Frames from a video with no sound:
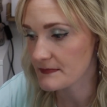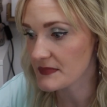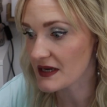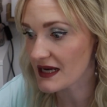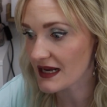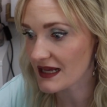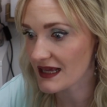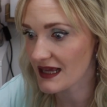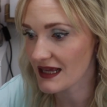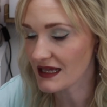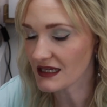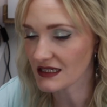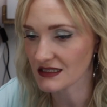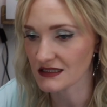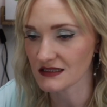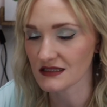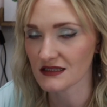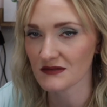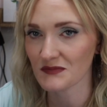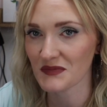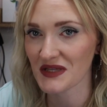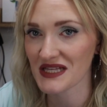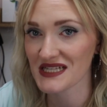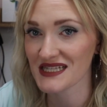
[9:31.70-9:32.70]
but I can't
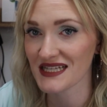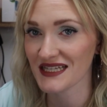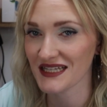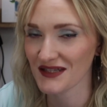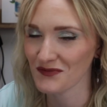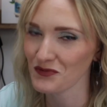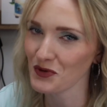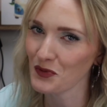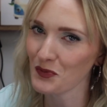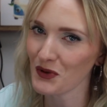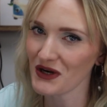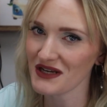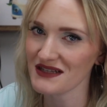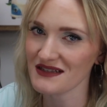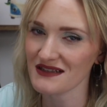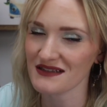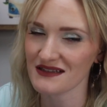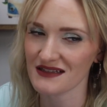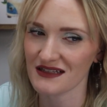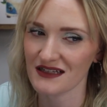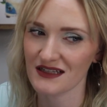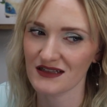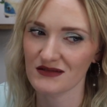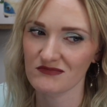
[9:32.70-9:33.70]
because they didn't put prices
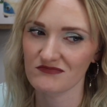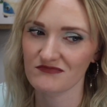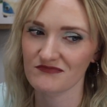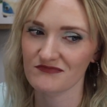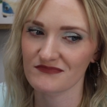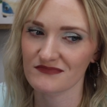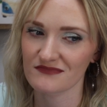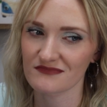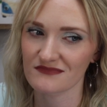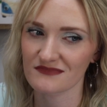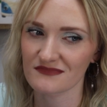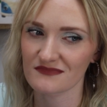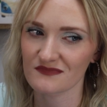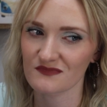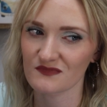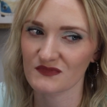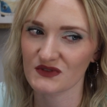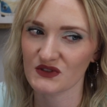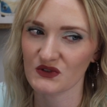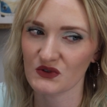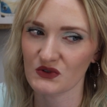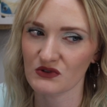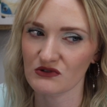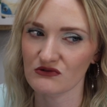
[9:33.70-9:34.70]
in it.
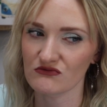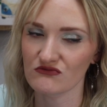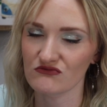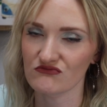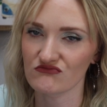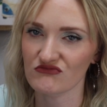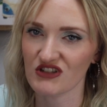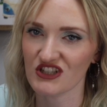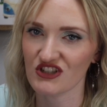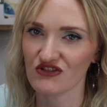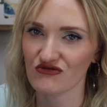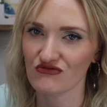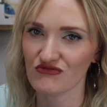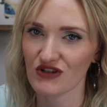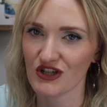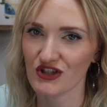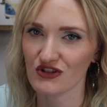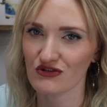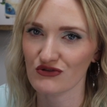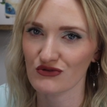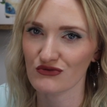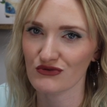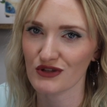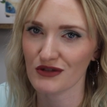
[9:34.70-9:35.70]
So I
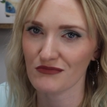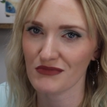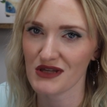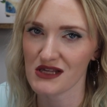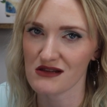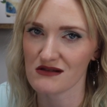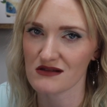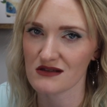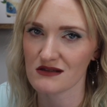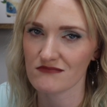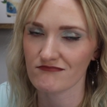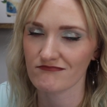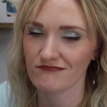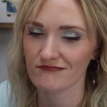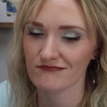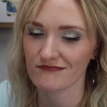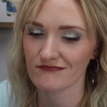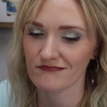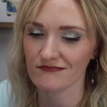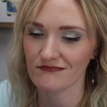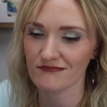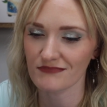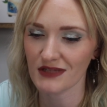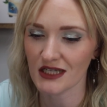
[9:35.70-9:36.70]
don't know what that means.
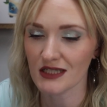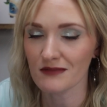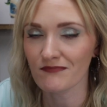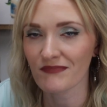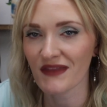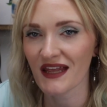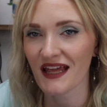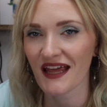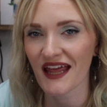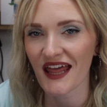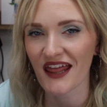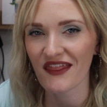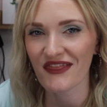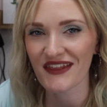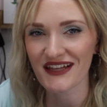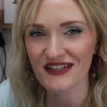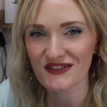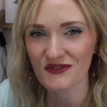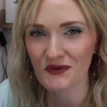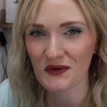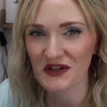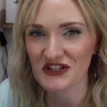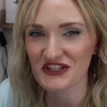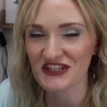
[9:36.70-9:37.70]
But
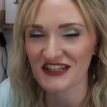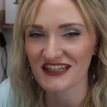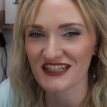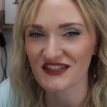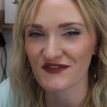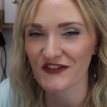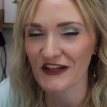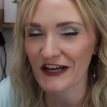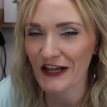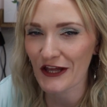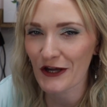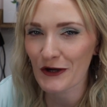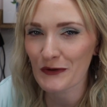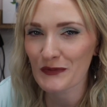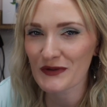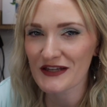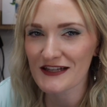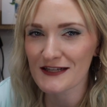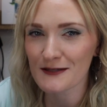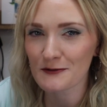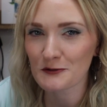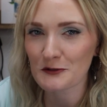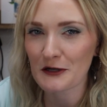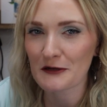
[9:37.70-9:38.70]
thanks for watching this video.
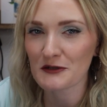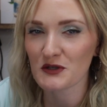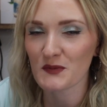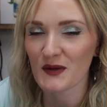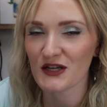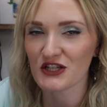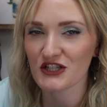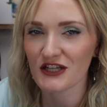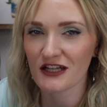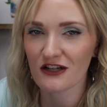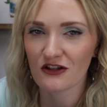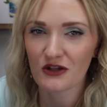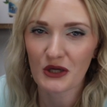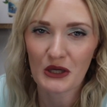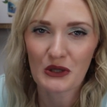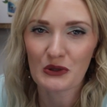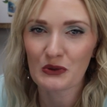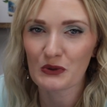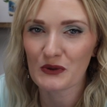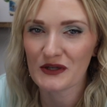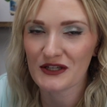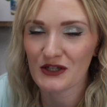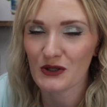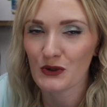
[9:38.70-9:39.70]
Please subscribe to my channel. I
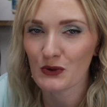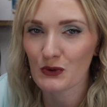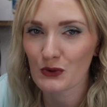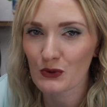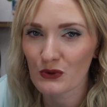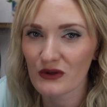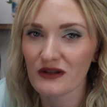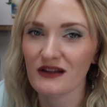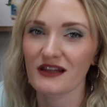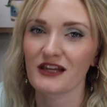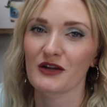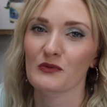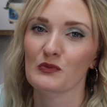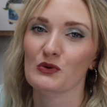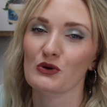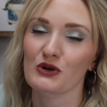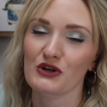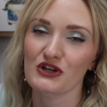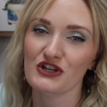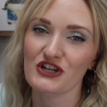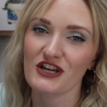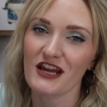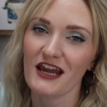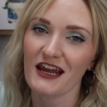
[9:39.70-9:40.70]
would really
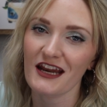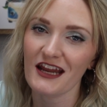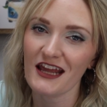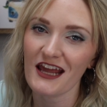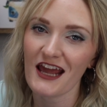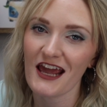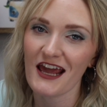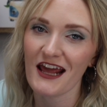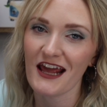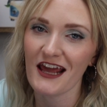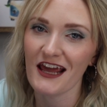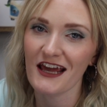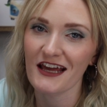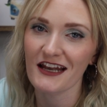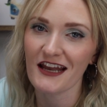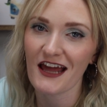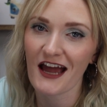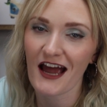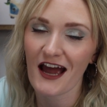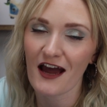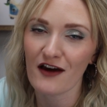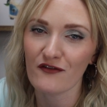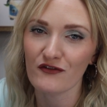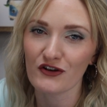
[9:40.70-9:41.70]
appreciate it, and
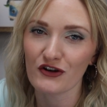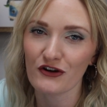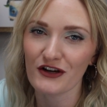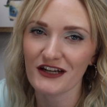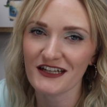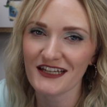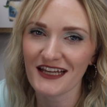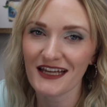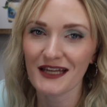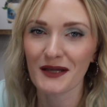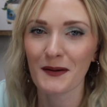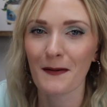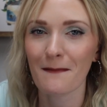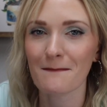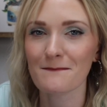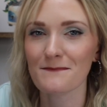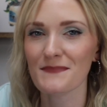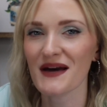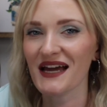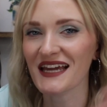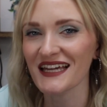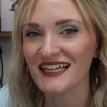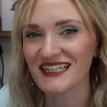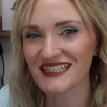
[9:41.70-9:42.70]
have a great day.
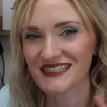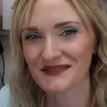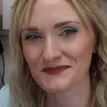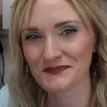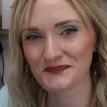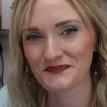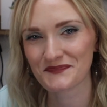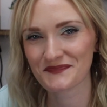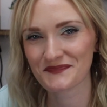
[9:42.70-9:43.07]
Bye!